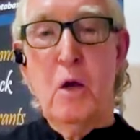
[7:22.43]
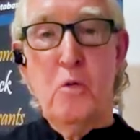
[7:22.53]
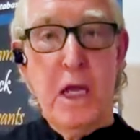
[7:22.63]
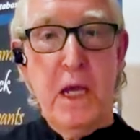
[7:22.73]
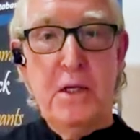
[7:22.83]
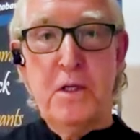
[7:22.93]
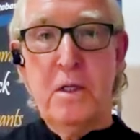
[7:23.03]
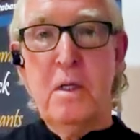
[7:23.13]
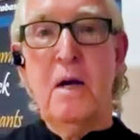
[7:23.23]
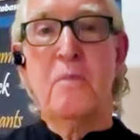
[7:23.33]

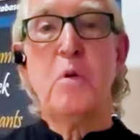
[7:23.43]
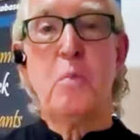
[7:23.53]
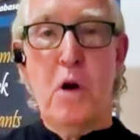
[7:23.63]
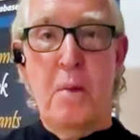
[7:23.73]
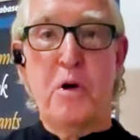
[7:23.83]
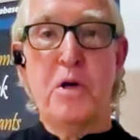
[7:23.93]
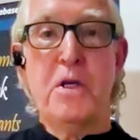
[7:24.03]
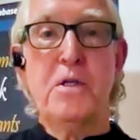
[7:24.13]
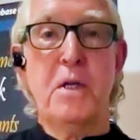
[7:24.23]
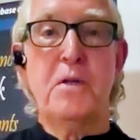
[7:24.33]
location of the
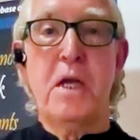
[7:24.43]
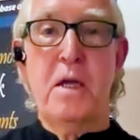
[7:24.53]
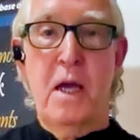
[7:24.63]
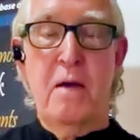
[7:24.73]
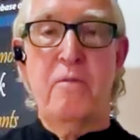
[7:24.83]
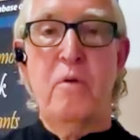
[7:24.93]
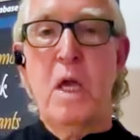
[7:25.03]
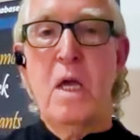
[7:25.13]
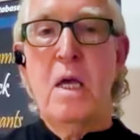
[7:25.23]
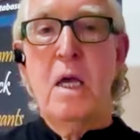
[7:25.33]
properties that they
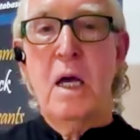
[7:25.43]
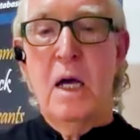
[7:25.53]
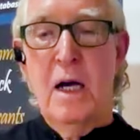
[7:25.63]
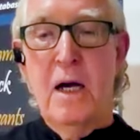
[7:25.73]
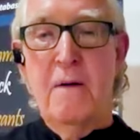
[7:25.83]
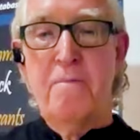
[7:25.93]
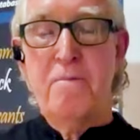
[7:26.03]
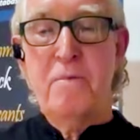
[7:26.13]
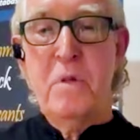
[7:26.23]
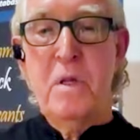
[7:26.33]
have,